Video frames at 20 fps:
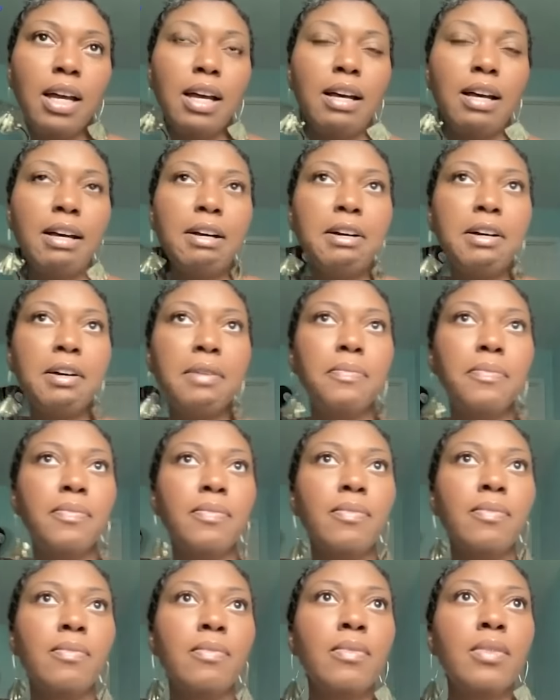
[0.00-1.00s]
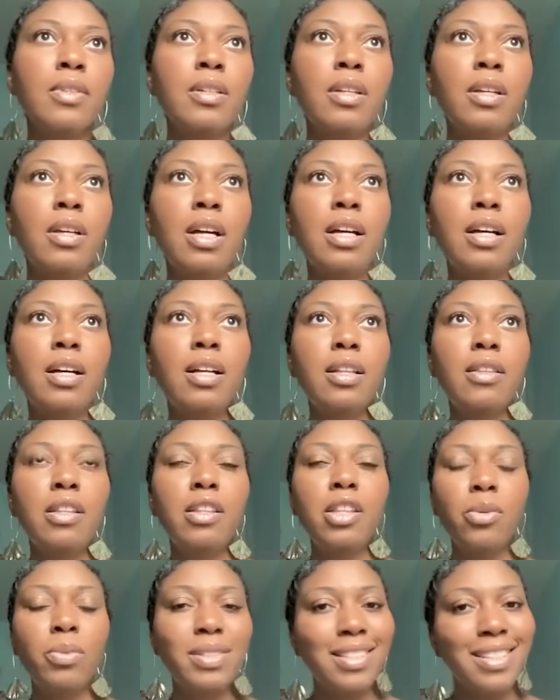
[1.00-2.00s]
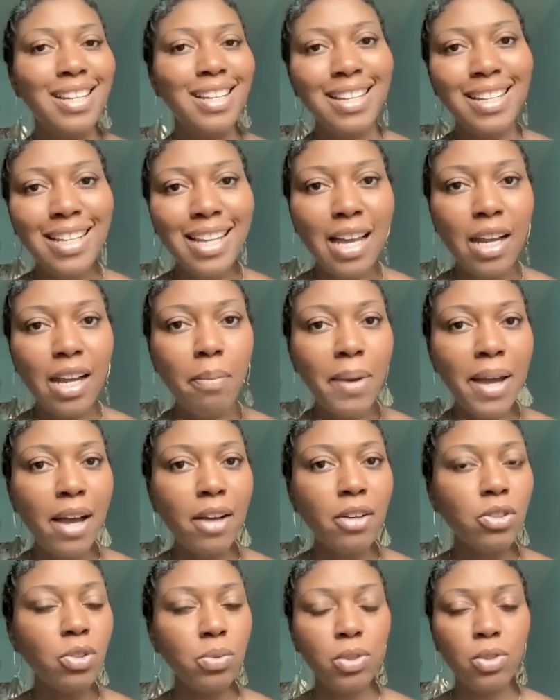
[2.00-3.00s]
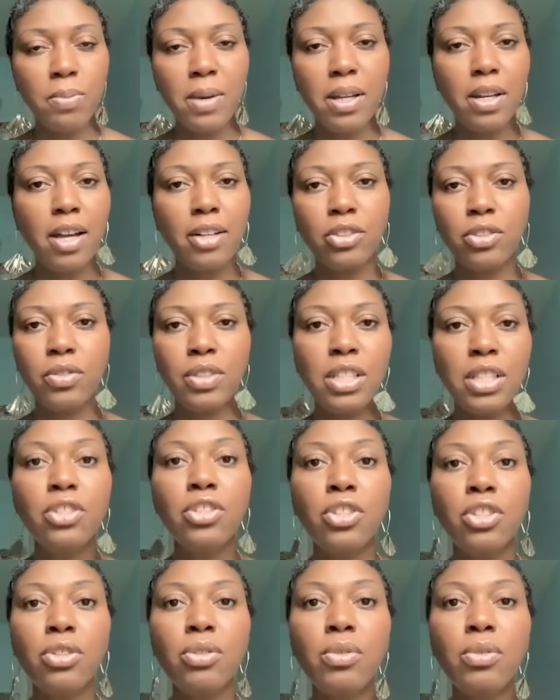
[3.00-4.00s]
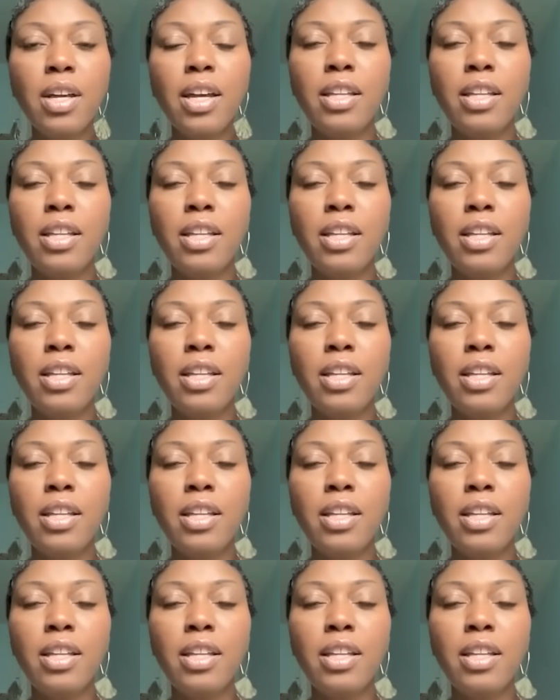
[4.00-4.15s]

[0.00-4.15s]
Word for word: Um, uh, then there was an Indiana pouch, which my doctor didn't do.